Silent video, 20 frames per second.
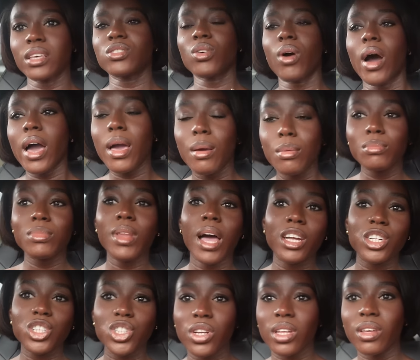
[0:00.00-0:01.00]
So I am
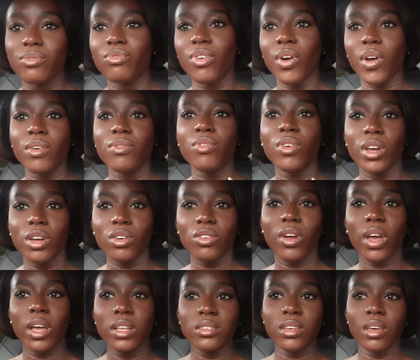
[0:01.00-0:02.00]
naturally very, very
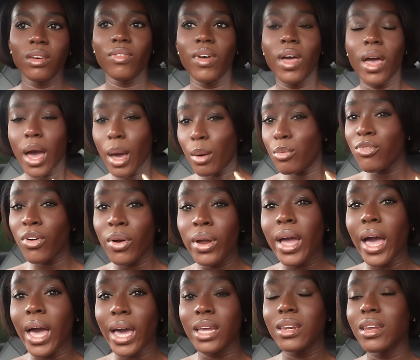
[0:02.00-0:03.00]
creative and very
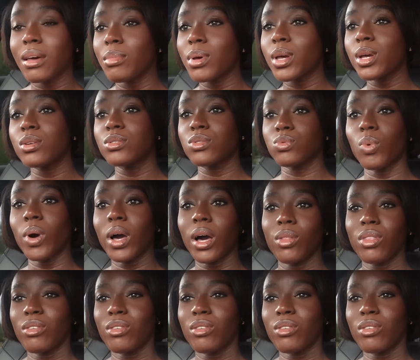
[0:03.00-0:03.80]
academic as well.